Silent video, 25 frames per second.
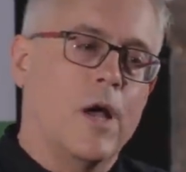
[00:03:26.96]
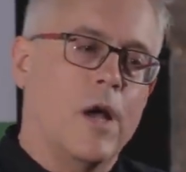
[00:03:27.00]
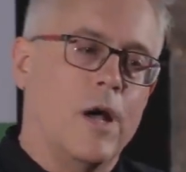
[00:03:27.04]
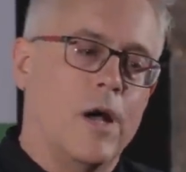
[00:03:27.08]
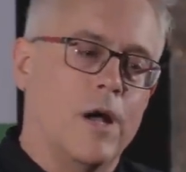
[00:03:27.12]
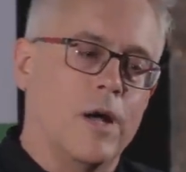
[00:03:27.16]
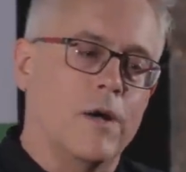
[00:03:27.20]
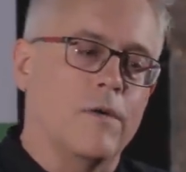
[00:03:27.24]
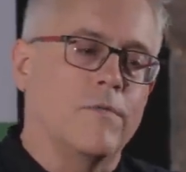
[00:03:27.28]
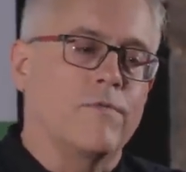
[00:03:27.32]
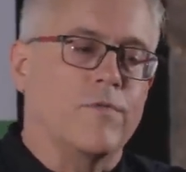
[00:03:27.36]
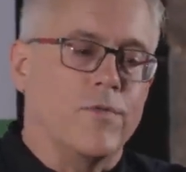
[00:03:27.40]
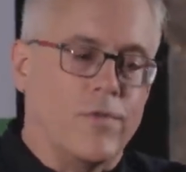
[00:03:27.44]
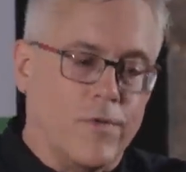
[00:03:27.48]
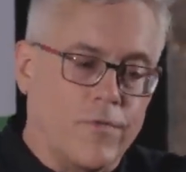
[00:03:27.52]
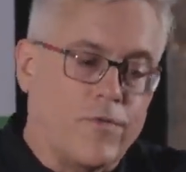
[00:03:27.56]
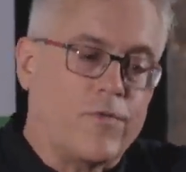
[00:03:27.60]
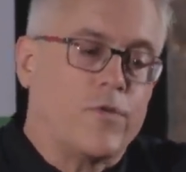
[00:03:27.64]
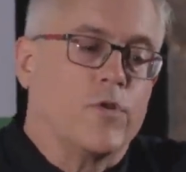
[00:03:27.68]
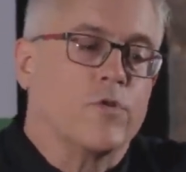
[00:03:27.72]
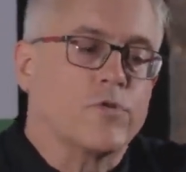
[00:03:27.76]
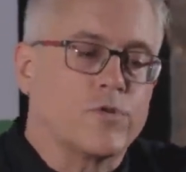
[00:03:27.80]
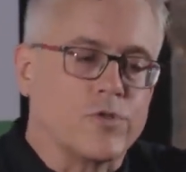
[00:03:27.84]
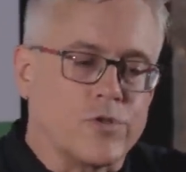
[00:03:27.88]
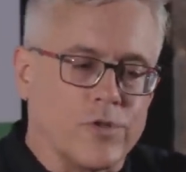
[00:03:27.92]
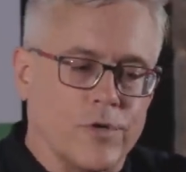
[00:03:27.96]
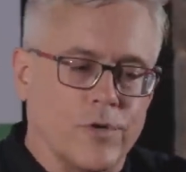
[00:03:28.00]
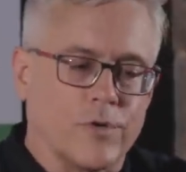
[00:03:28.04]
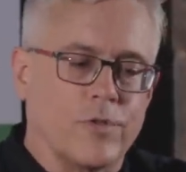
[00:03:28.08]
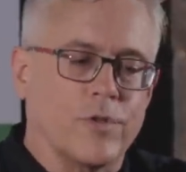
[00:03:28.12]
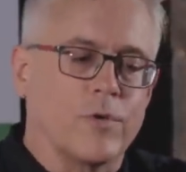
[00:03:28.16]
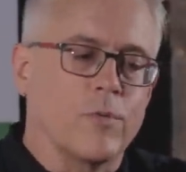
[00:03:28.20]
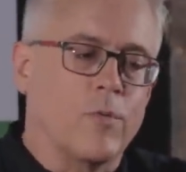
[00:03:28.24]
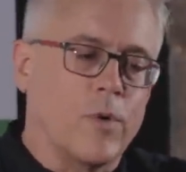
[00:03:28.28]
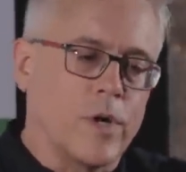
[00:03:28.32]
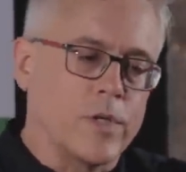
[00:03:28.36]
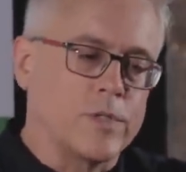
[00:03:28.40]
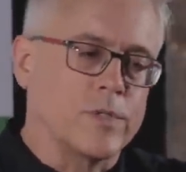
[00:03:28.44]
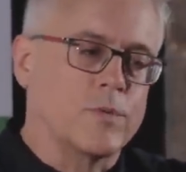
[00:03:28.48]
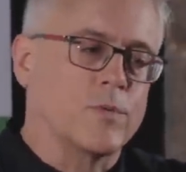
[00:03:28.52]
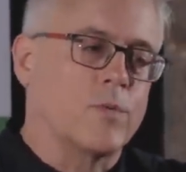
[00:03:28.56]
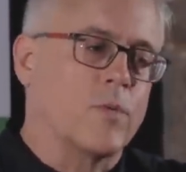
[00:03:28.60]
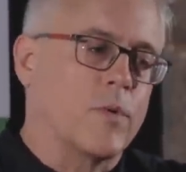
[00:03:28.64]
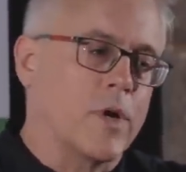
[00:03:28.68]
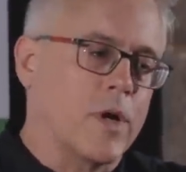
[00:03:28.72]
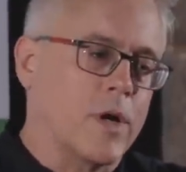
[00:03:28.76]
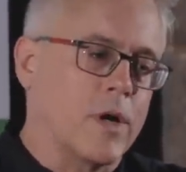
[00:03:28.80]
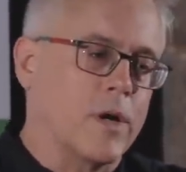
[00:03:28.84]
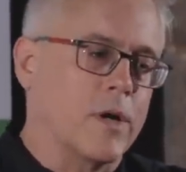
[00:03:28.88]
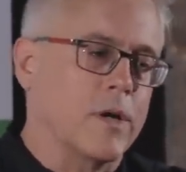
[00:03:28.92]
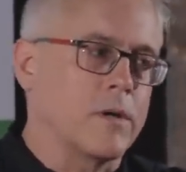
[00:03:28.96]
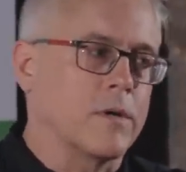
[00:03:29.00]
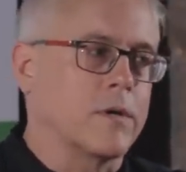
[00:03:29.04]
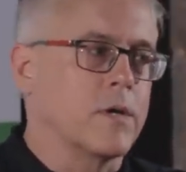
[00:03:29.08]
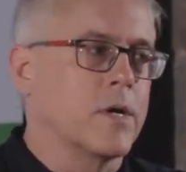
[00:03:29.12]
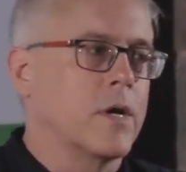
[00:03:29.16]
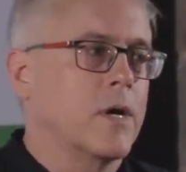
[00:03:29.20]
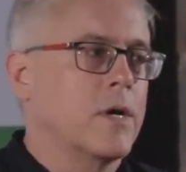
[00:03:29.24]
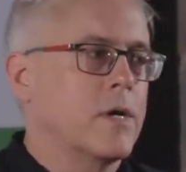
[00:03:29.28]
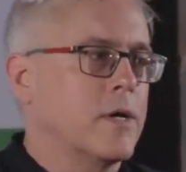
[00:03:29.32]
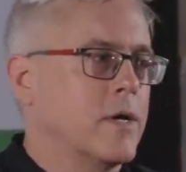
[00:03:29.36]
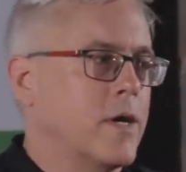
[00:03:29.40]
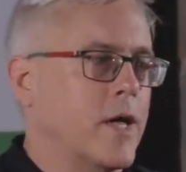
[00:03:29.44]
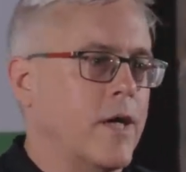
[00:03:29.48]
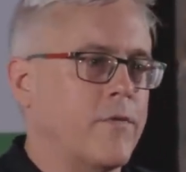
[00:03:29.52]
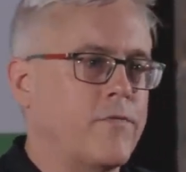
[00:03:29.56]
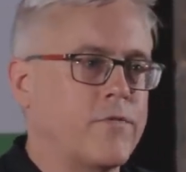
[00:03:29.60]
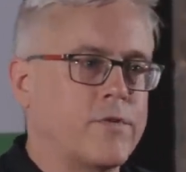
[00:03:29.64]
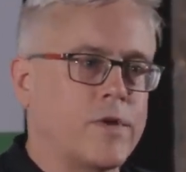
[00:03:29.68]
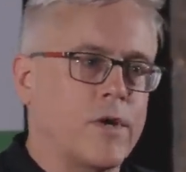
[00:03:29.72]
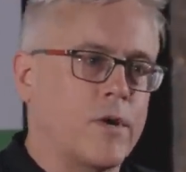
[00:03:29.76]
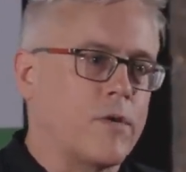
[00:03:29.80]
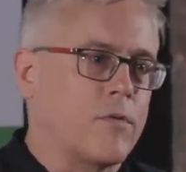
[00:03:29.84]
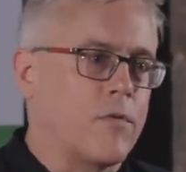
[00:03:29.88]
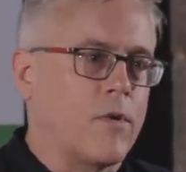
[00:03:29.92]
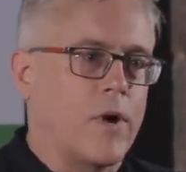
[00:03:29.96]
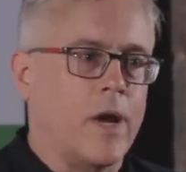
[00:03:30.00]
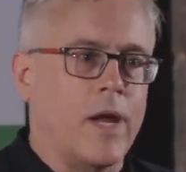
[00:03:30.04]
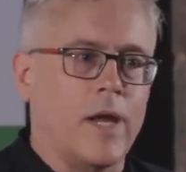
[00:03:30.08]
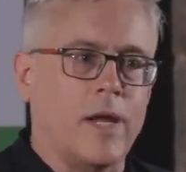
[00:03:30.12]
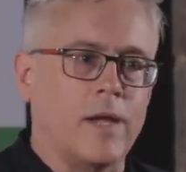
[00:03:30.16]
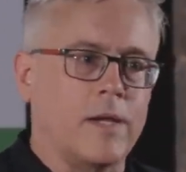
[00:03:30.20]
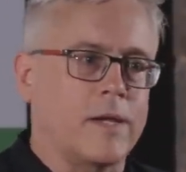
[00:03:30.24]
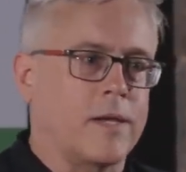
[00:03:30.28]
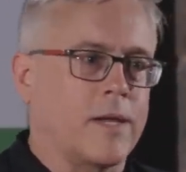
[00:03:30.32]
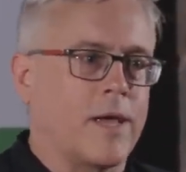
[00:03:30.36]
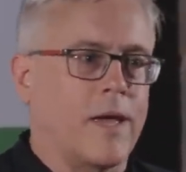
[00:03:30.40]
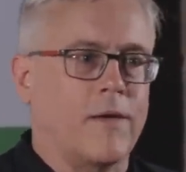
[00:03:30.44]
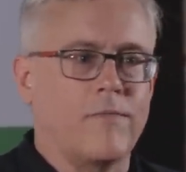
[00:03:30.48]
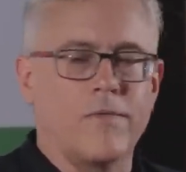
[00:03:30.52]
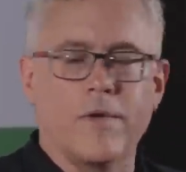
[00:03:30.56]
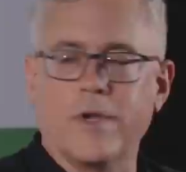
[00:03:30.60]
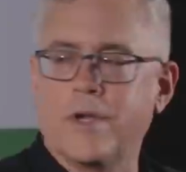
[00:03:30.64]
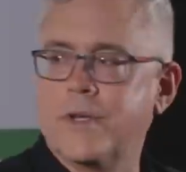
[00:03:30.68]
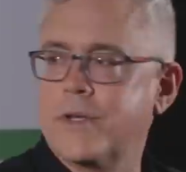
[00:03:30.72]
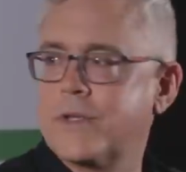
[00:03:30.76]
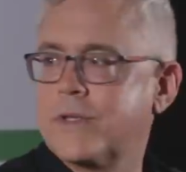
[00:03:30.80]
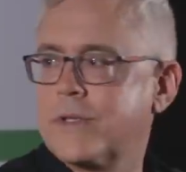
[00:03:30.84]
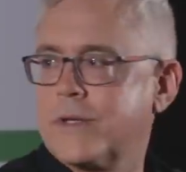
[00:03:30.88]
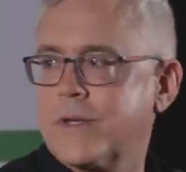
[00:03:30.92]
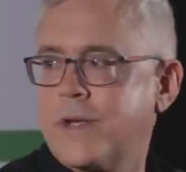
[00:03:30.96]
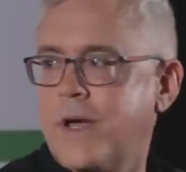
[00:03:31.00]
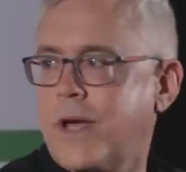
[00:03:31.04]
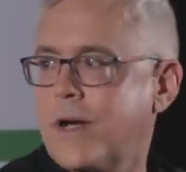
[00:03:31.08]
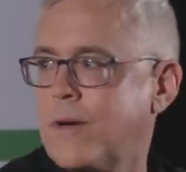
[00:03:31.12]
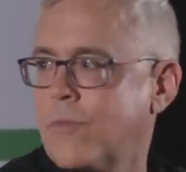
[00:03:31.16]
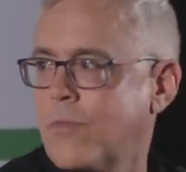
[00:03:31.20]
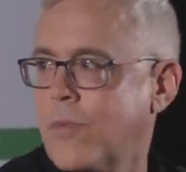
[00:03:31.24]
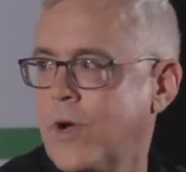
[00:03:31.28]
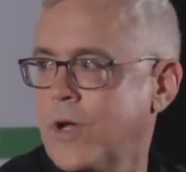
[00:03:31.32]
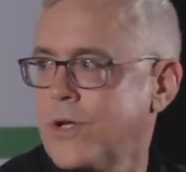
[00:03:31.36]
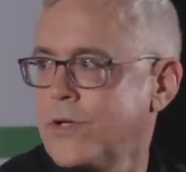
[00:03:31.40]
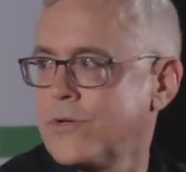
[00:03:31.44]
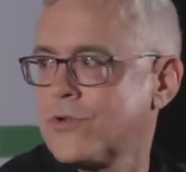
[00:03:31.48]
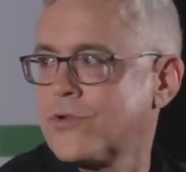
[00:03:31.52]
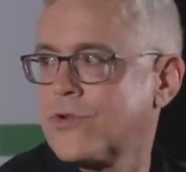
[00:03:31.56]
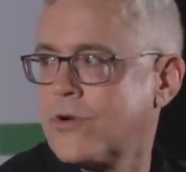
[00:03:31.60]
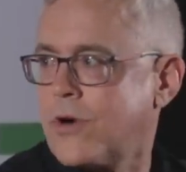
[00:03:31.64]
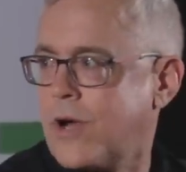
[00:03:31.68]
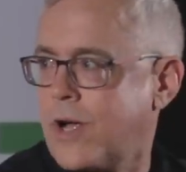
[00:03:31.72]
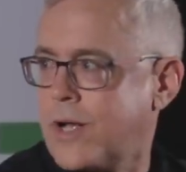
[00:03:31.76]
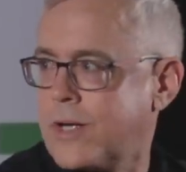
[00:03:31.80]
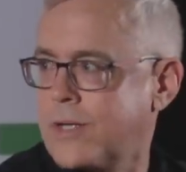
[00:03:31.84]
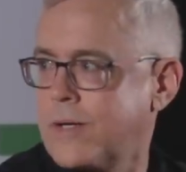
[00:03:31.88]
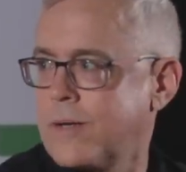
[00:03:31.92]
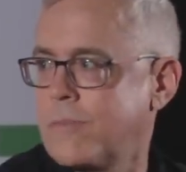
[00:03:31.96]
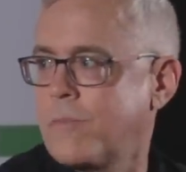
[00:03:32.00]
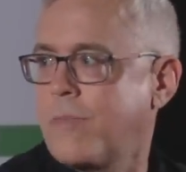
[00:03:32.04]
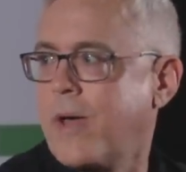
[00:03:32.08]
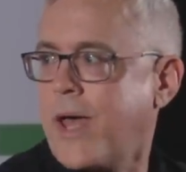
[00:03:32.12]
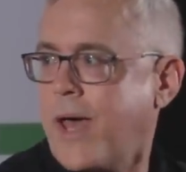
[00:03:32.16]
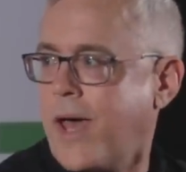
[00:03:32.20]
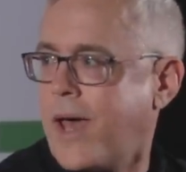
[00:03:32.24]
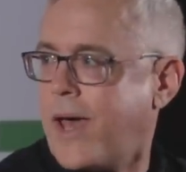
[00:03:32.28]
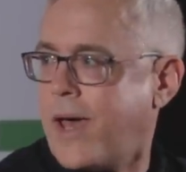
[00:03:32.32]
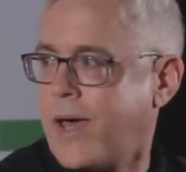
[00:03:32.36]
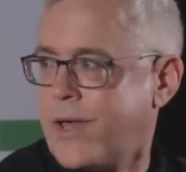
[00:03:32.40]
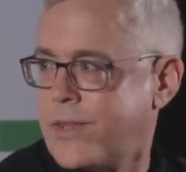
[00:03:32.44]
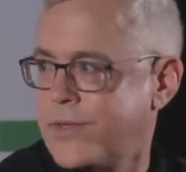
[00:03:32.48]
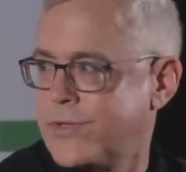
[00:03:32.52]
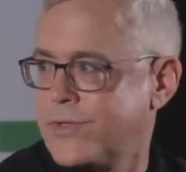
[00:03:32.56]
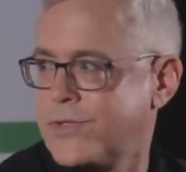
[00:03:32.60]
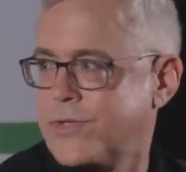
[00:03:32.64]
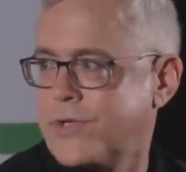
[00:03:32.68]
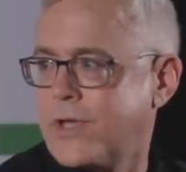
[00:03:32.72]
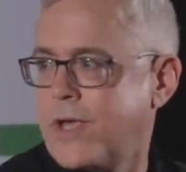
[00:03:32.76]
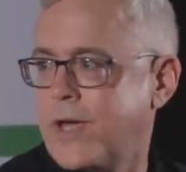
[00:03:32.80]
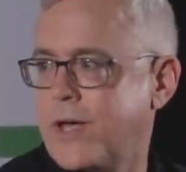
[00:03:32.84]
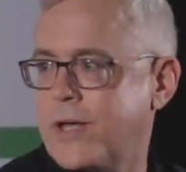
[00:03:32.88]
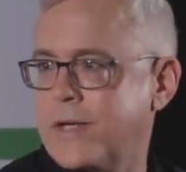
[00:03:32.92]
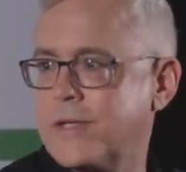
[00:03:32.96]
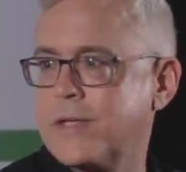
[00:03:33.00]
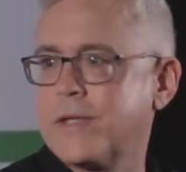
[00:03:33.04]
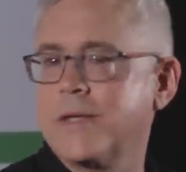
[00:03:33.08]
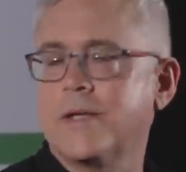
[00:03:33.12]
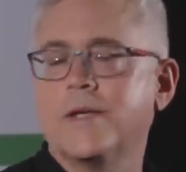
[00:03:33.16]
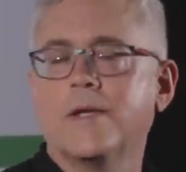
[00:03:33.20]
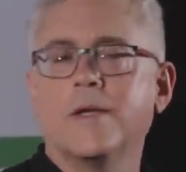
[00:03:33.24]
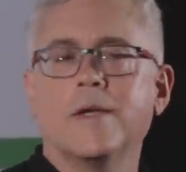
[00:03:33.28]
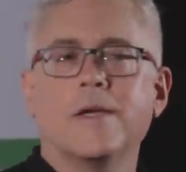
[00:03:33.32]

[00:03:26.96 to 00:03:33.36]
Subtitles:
of the future, the ones where left and right haven't got a well-trodden paths yet.